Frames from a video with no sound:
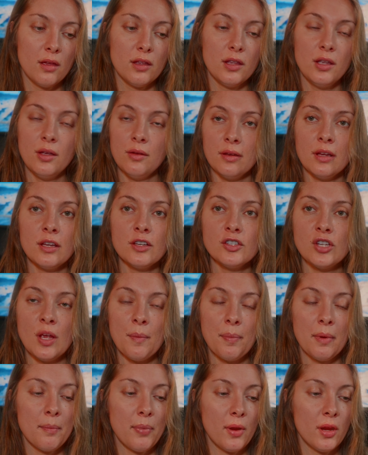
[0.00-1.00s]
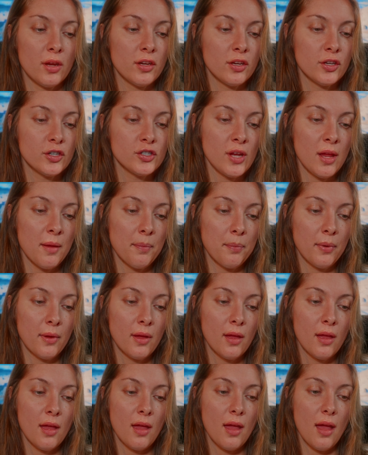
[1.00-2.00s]
unionship and partnership.
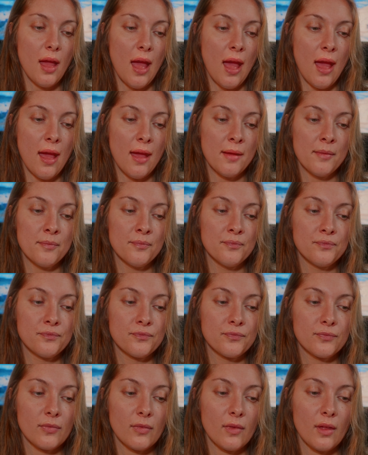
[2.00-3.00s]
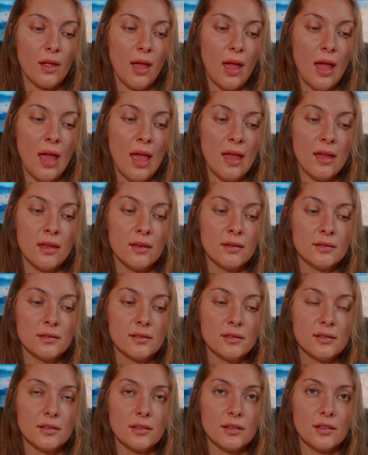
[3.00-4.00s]

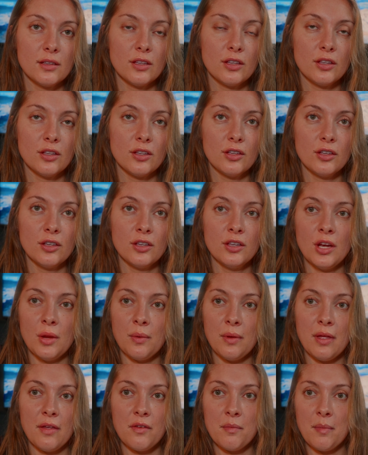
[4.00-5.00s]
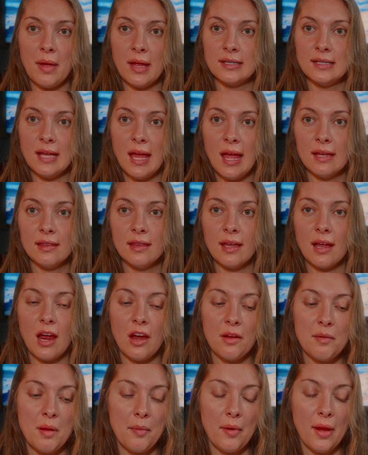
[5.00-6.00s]
And, you know, even my dad, like
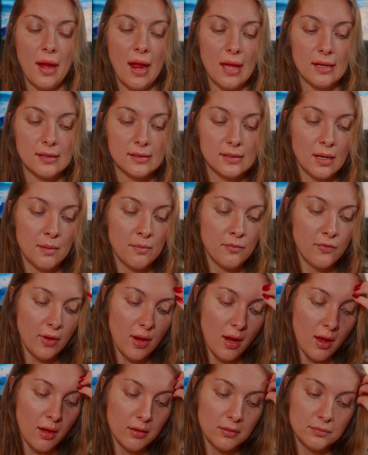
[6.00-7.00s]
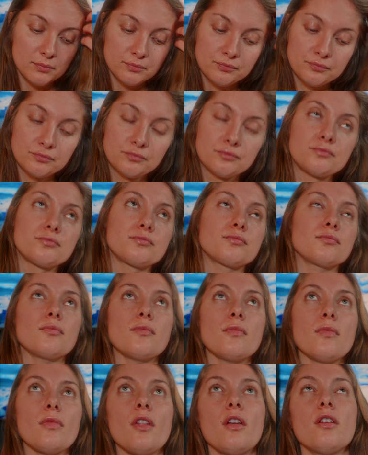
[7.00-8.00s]
I remember I asked him for help
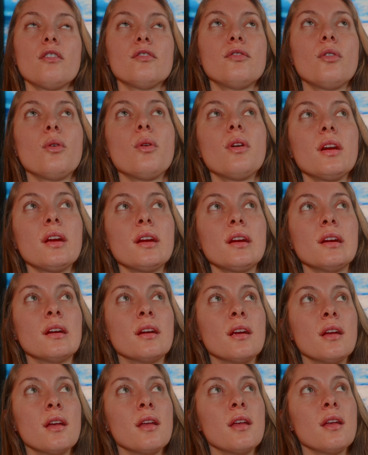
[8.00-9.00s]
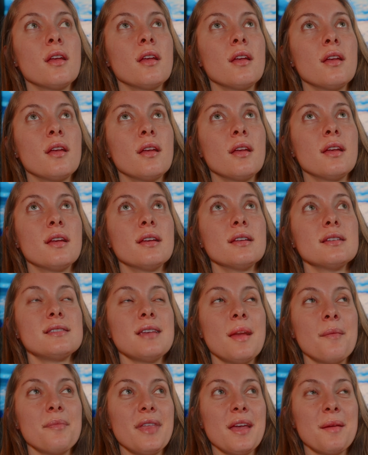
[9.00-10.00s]
for
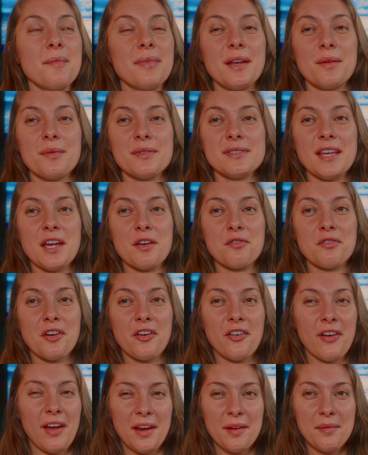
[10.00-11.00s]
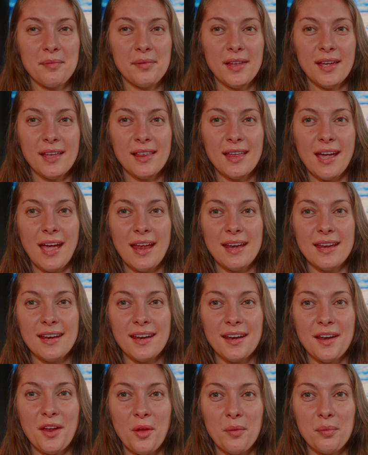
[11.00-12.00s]
something, but it was like regrettably, like I
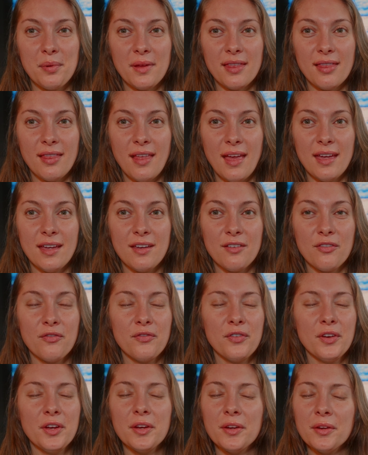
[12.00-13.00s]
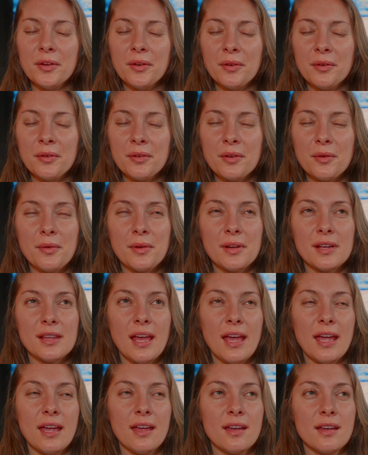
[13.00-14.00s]
needed help with like food or
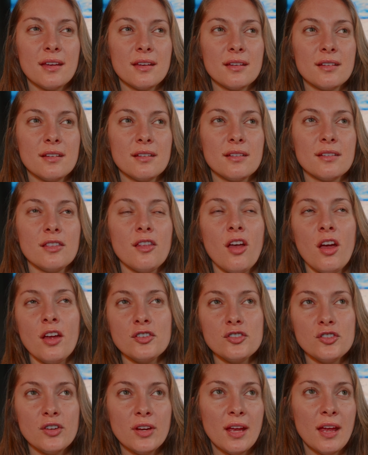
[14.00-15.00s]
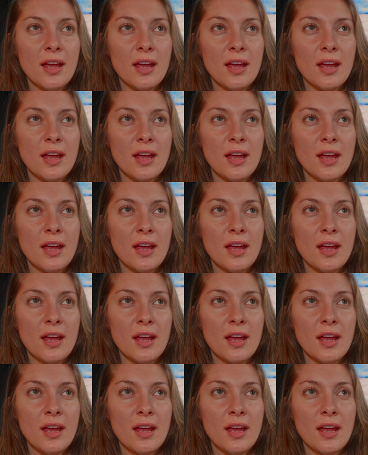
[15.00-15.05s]
like laundry.